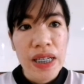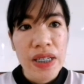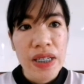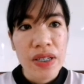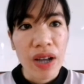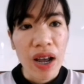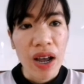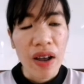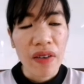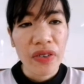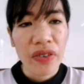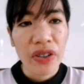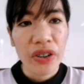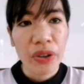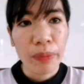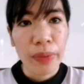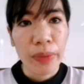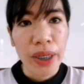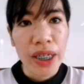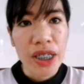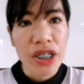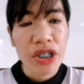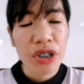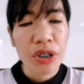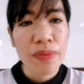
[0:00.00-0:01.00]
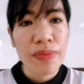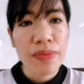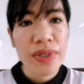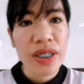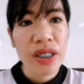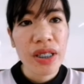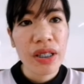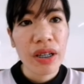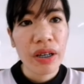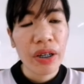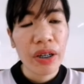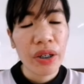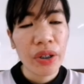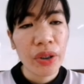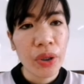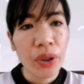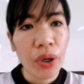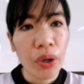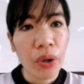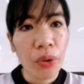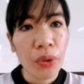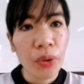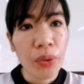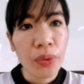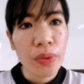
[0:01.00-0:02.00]
So after the mushrooms, there
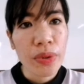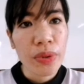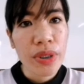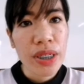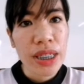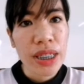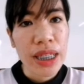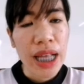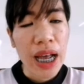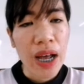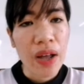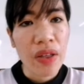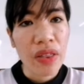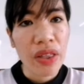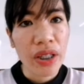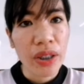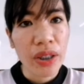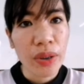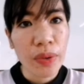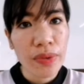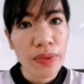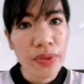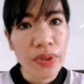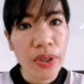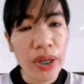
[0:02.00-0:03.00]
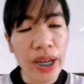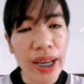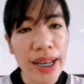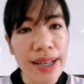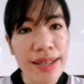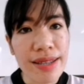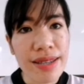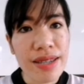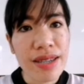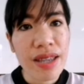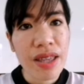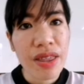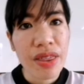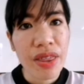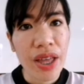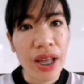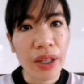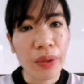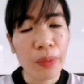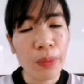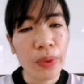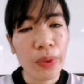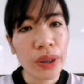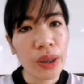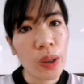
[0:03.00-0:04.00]
goes now the nutrient
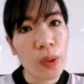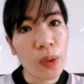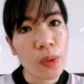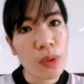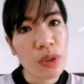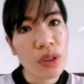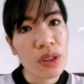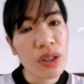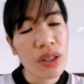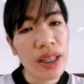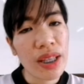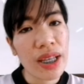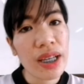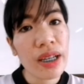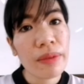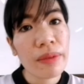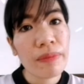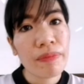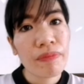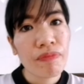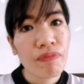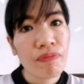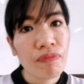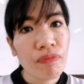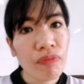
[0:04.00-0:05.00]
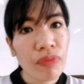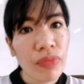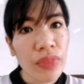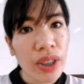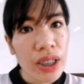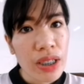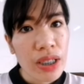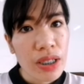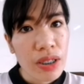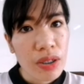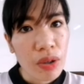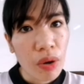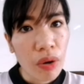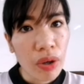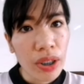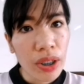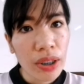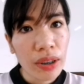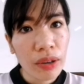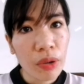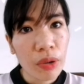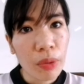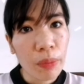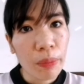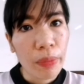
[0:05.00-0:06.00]
that will go to the
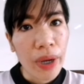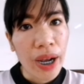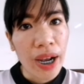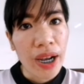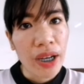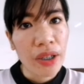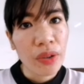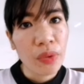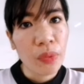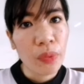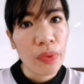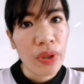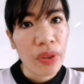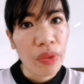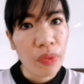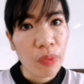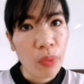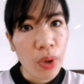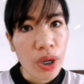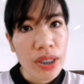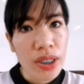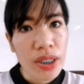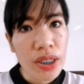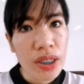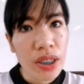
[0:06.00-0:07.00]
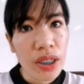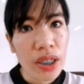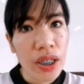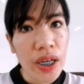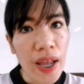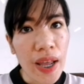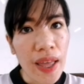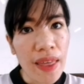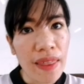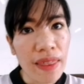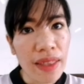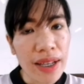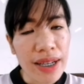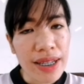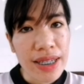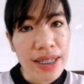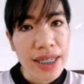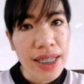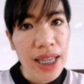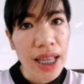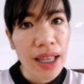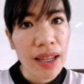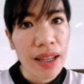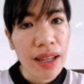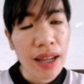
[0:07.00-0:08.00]
soil combined with water and then
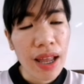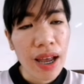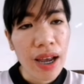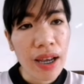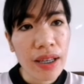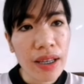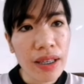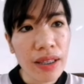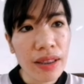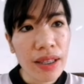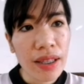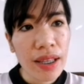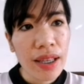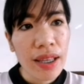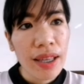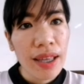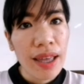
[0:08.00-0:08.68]
sunlight